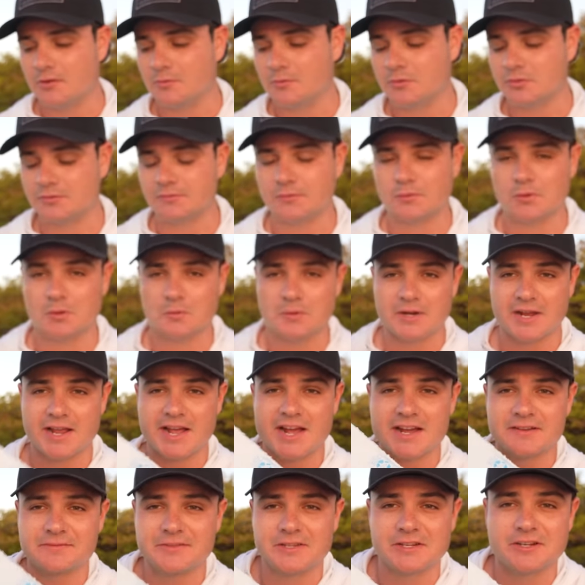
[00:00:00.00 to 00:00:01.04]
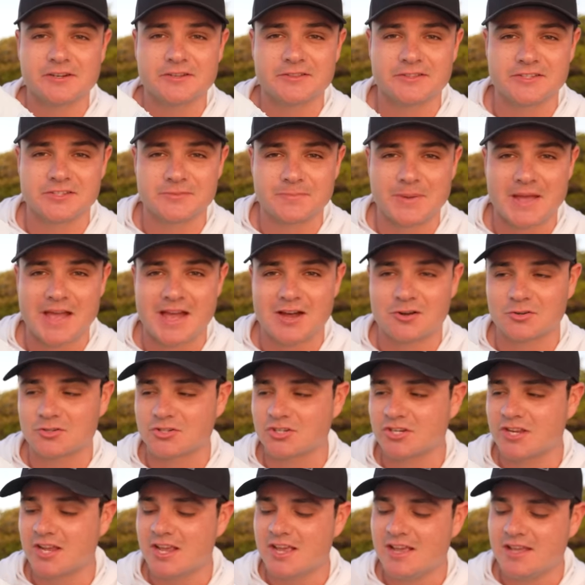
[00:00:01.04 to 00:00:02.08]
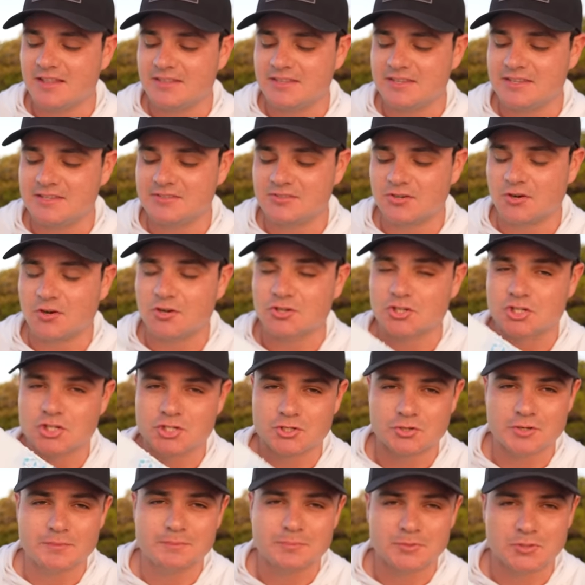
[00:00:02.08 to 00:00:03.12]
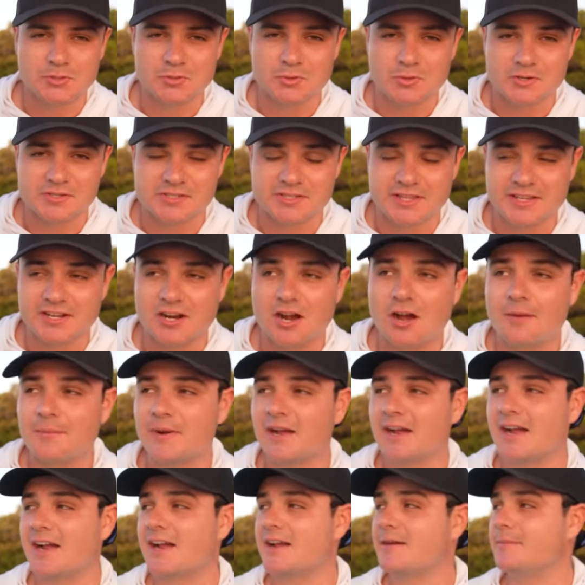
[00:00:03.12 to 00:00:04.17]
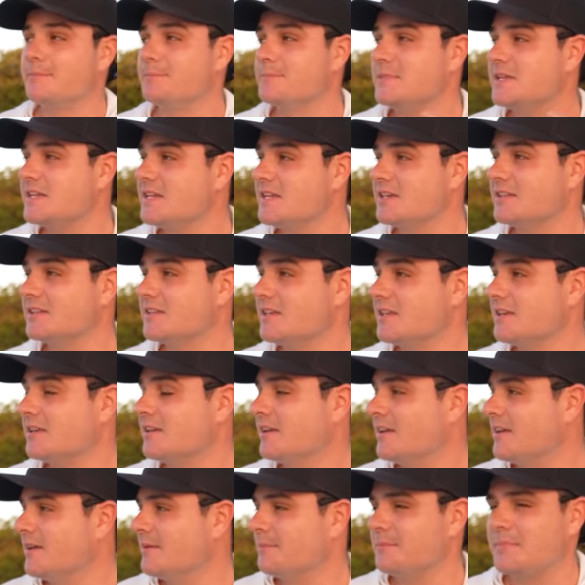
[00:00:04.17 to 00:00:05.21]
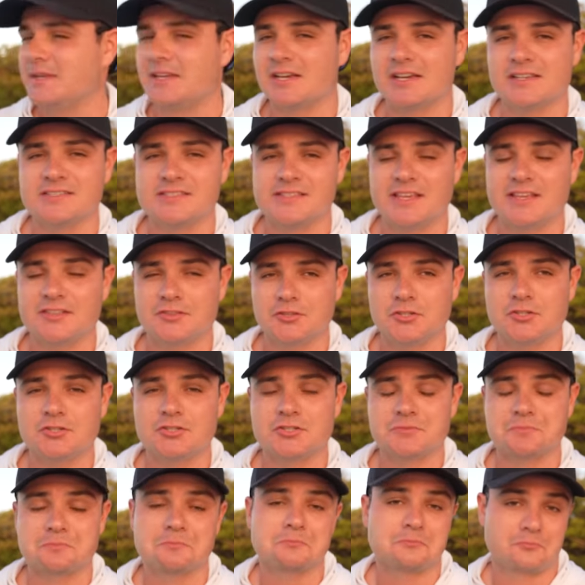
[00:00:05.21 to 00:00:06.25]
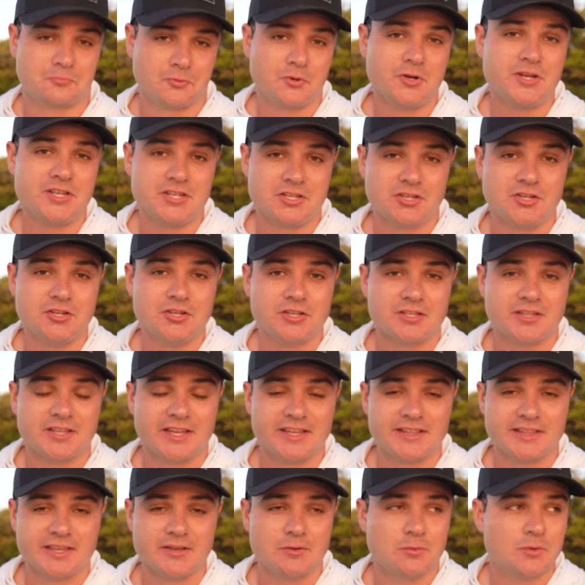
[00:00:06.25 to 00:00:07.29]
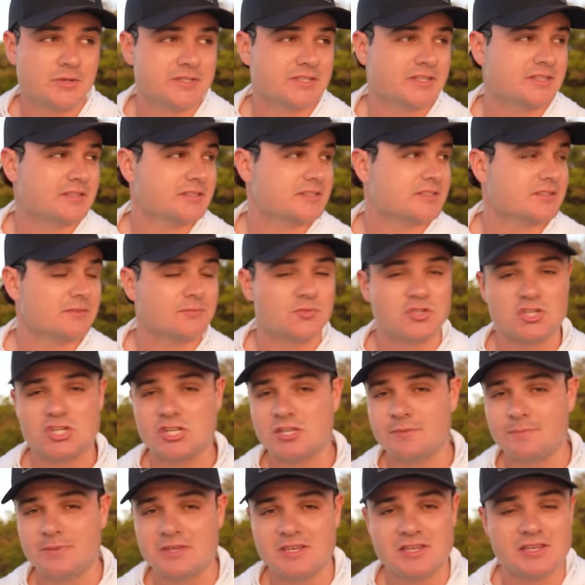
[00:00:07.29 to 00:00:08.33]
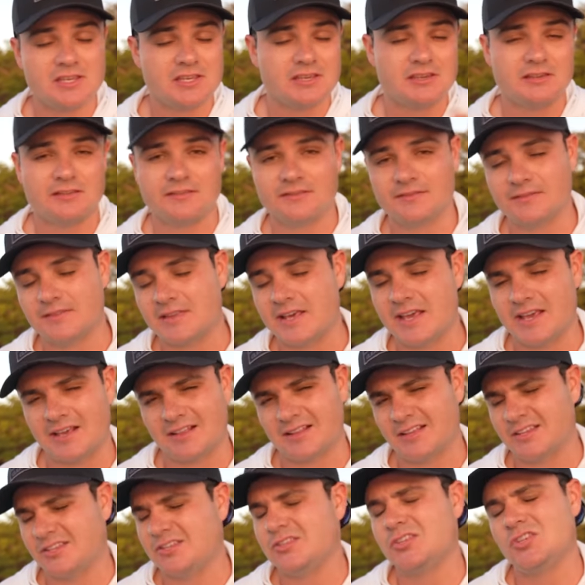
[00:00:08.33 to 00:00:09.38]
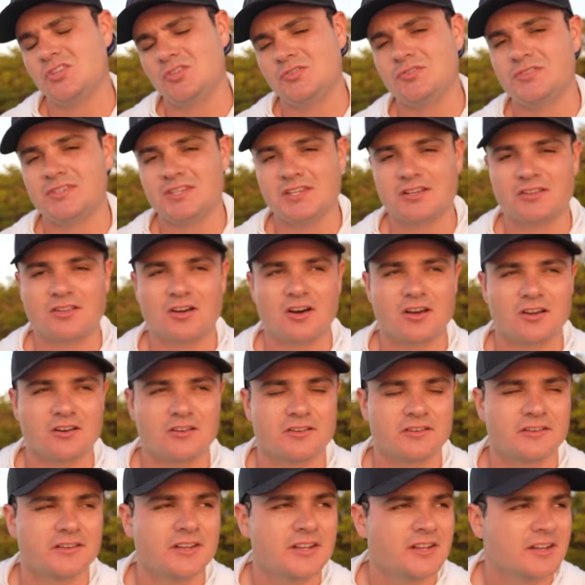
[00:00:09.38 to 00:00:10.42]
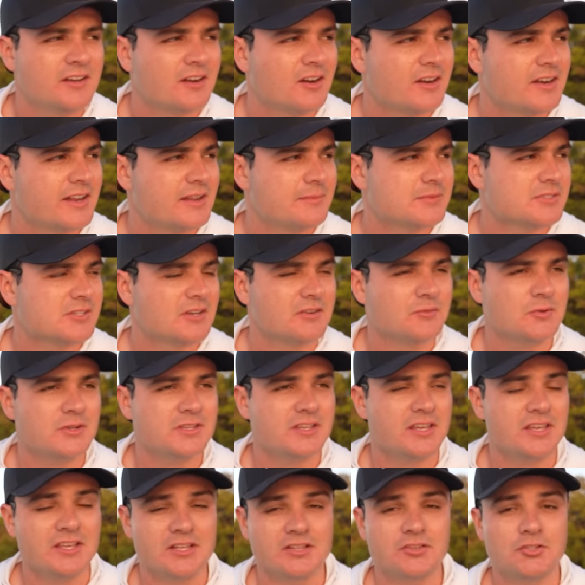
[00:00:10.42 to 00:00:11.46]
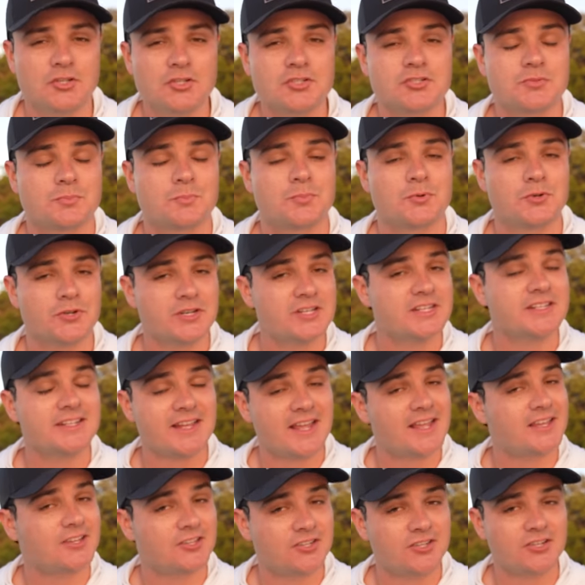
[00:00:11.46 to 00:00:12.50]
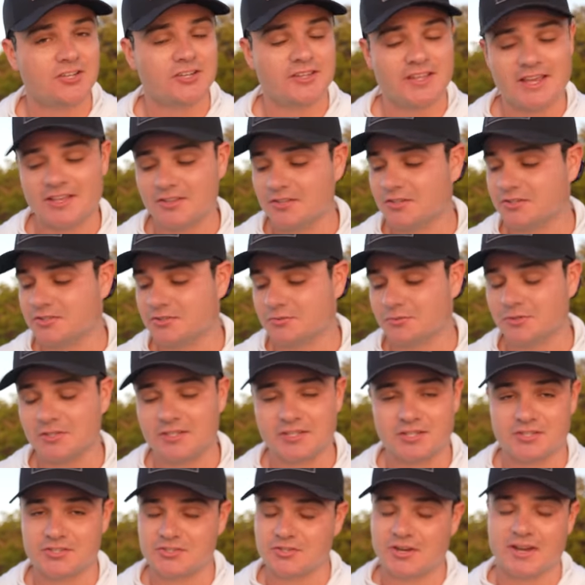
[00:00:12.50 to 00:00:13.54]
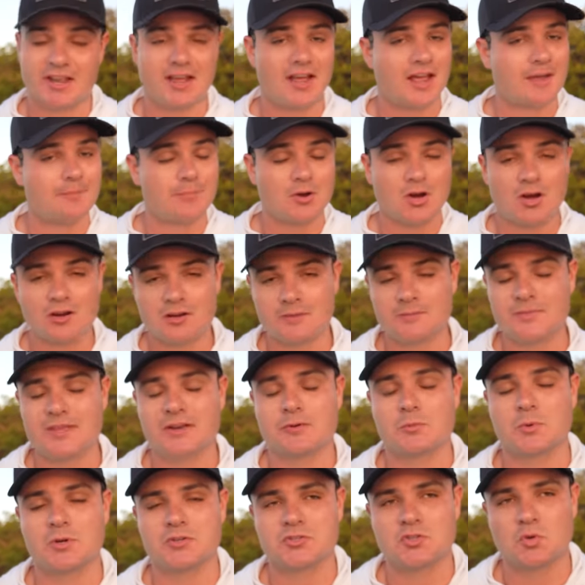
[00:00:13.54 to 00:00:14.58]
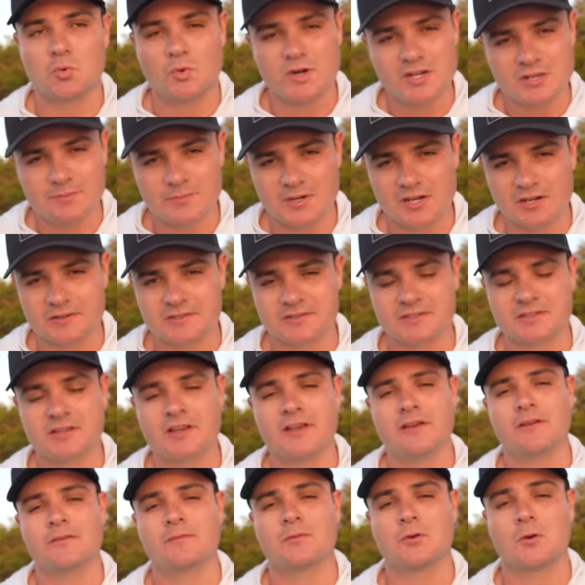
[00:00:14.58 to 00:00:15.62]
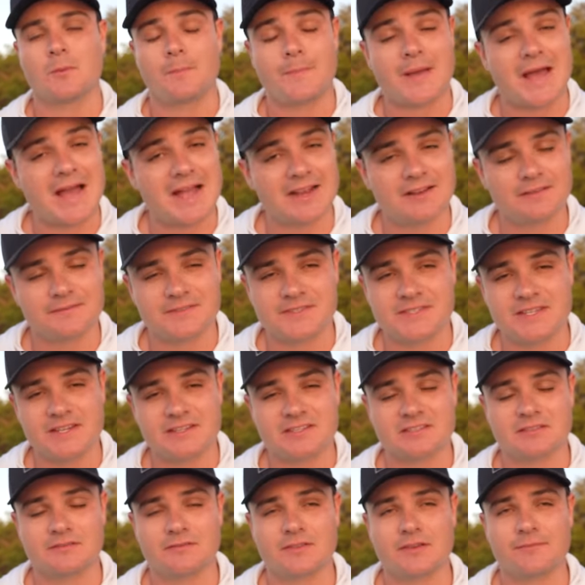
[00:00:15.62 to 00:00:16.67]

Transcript: was for what I have here in this pouch. These are shrimp lures, and they caught my eye immediately because they looked pretty good. Like, it wasn't some cheapy thing like you see a lot on, on Amazon. It, was, it looked pretty dang good. They looked really good. So I, I bought them. They were twenty bucks for a pack of six of